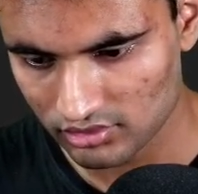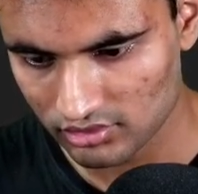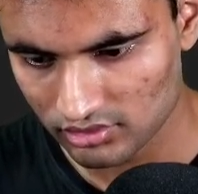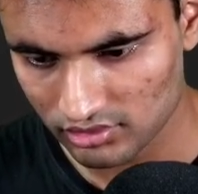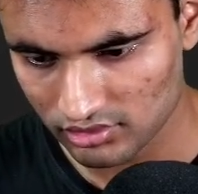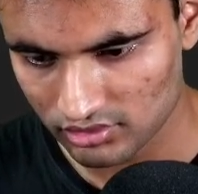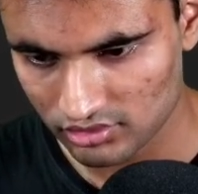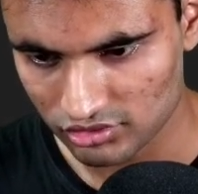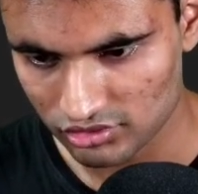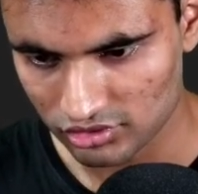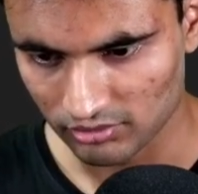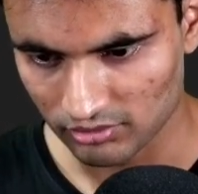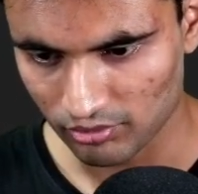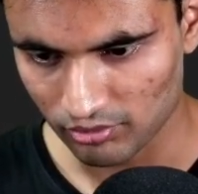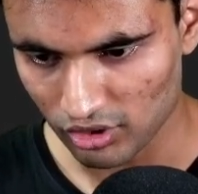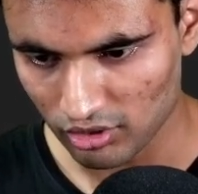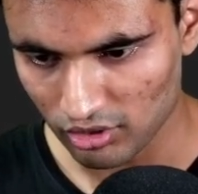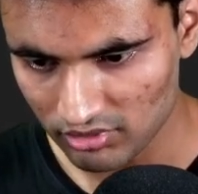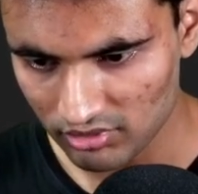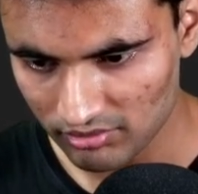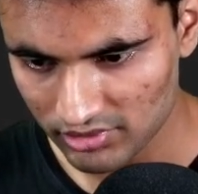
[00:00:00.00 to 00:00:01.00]
So the
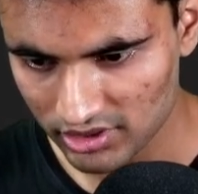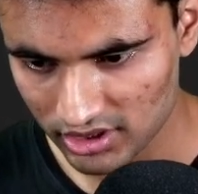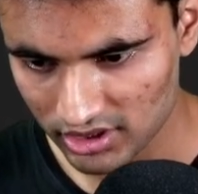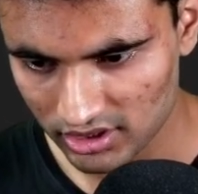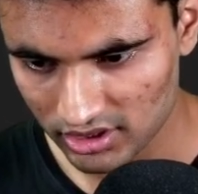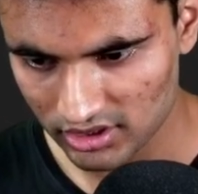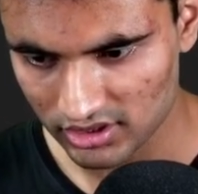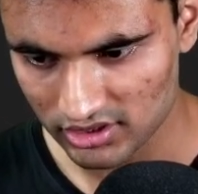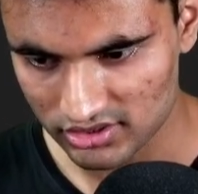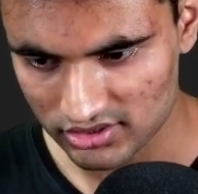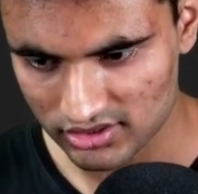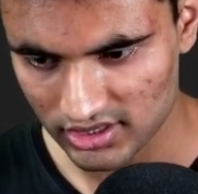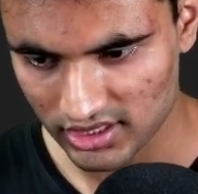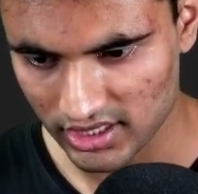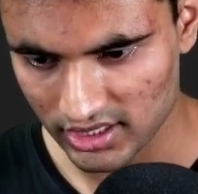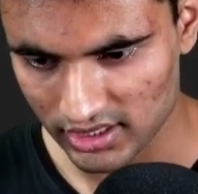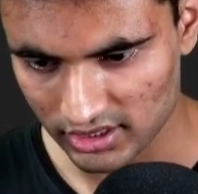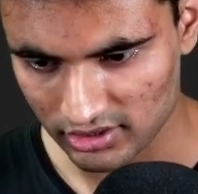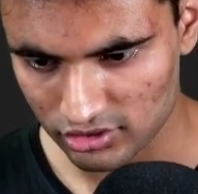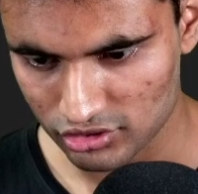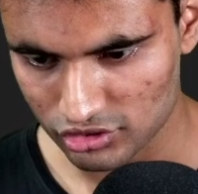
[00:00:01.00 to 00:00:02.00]
problem here is
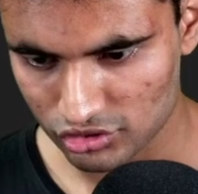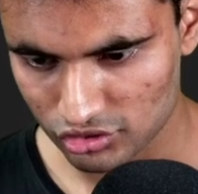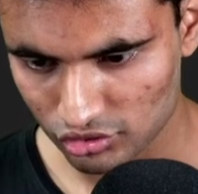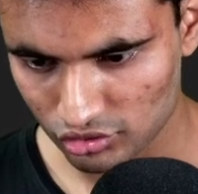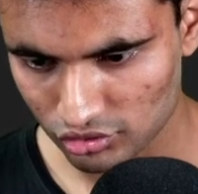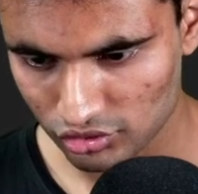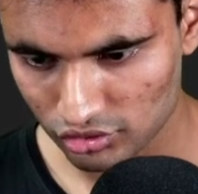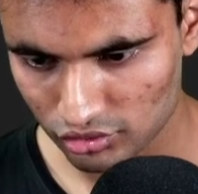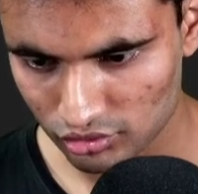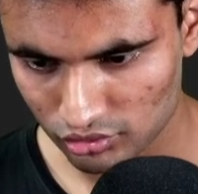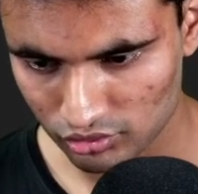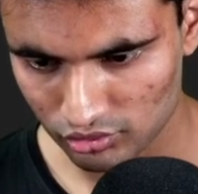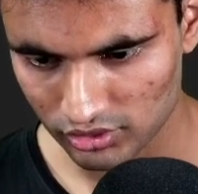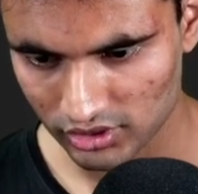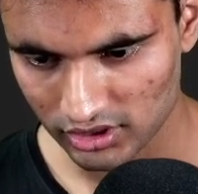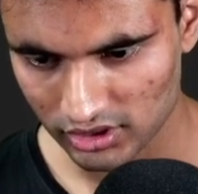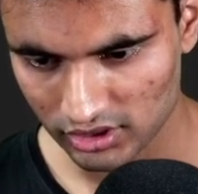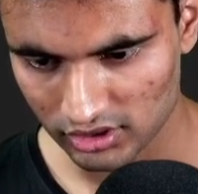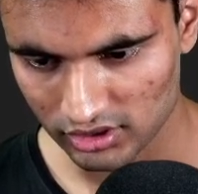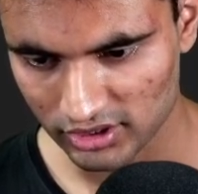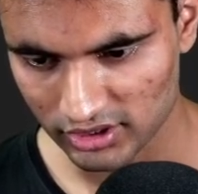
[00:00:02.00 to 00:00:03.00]
that I'll show you
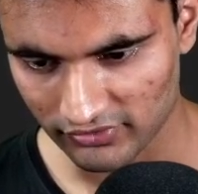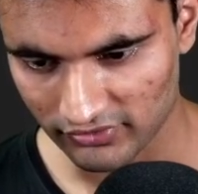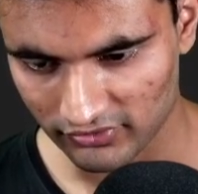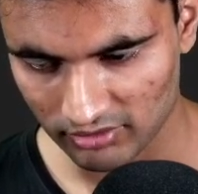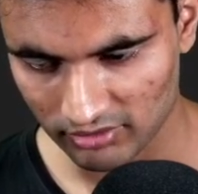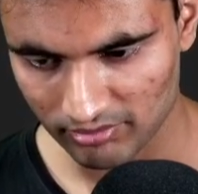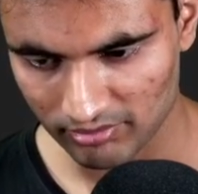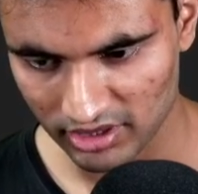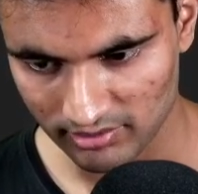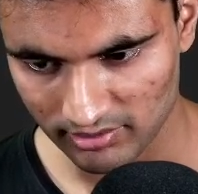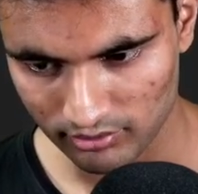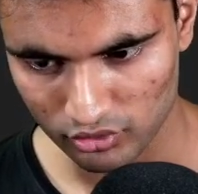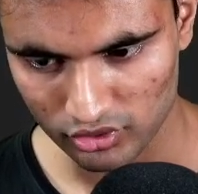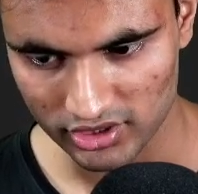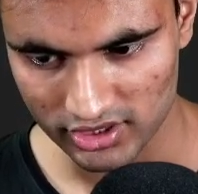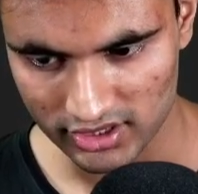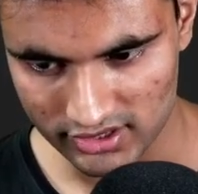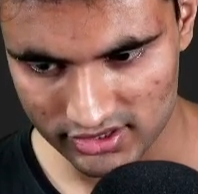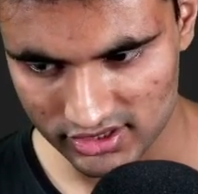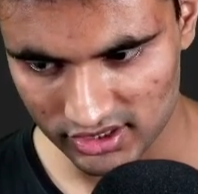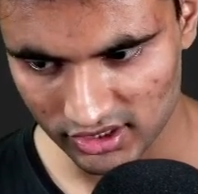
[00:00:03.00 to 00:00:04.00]
in development mode
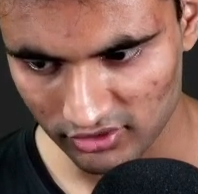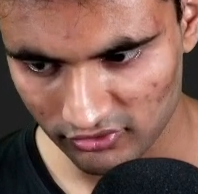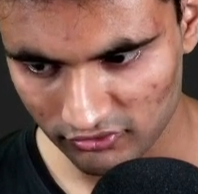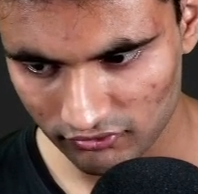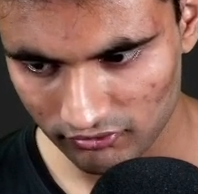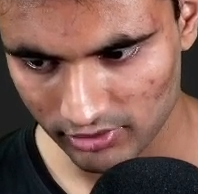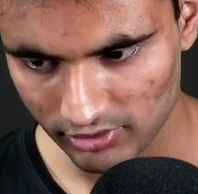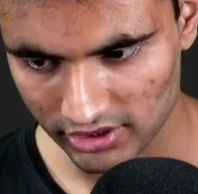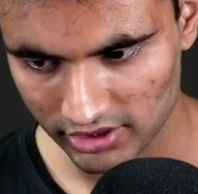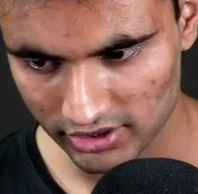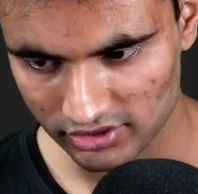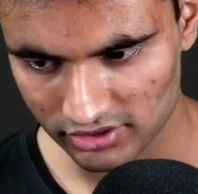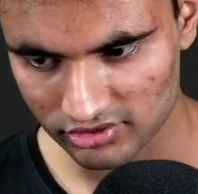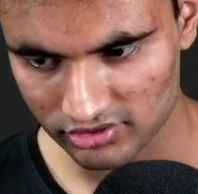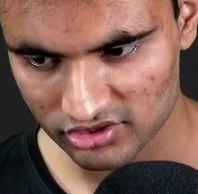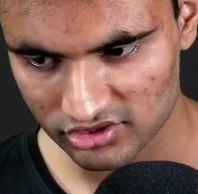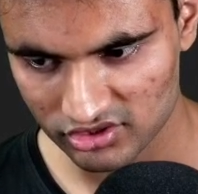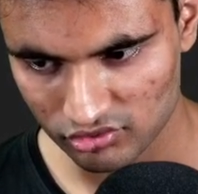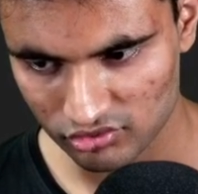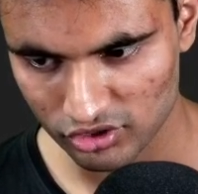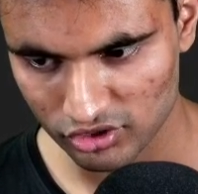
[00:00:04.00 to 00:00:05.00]
itself, but
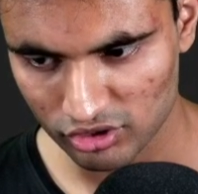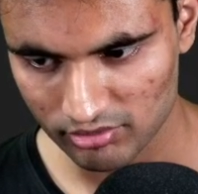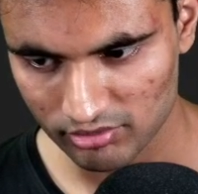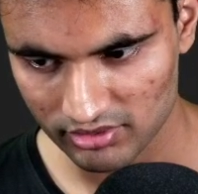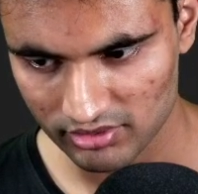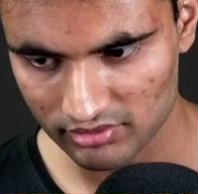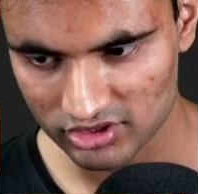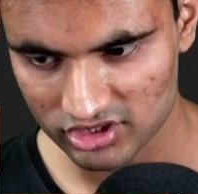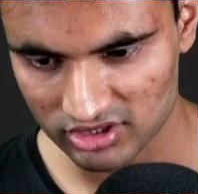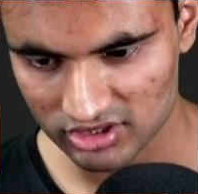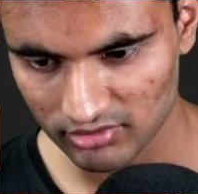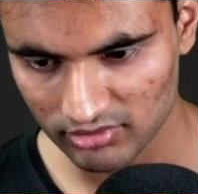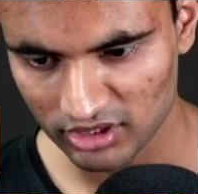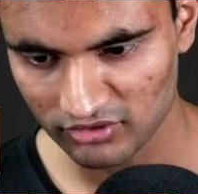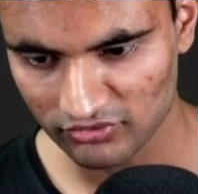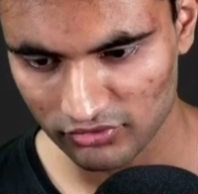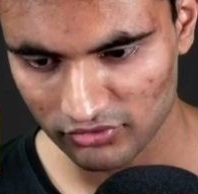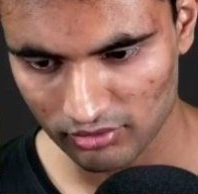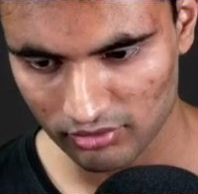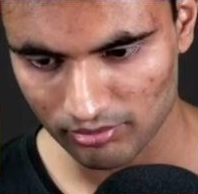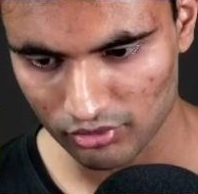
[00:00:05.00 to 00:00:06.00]
it's going to be similar
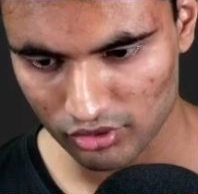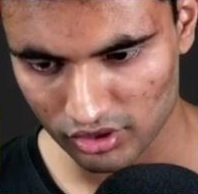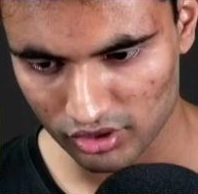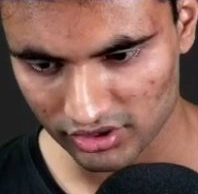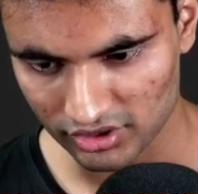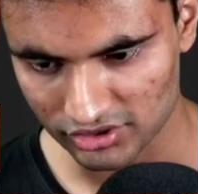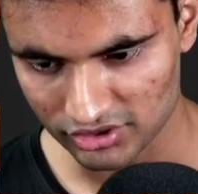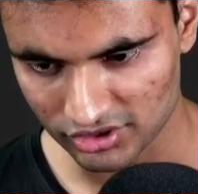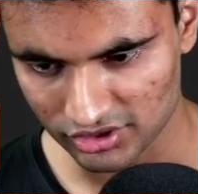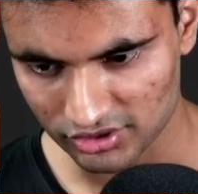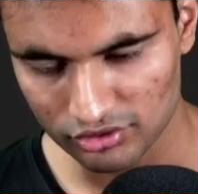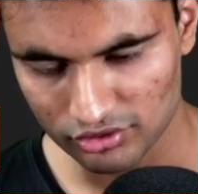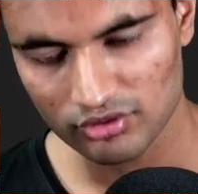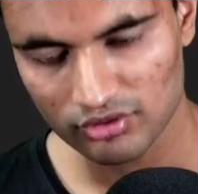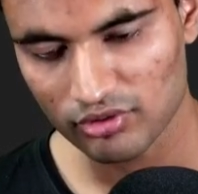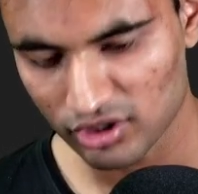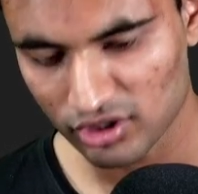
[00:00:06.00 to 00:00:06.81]
for production. You know what,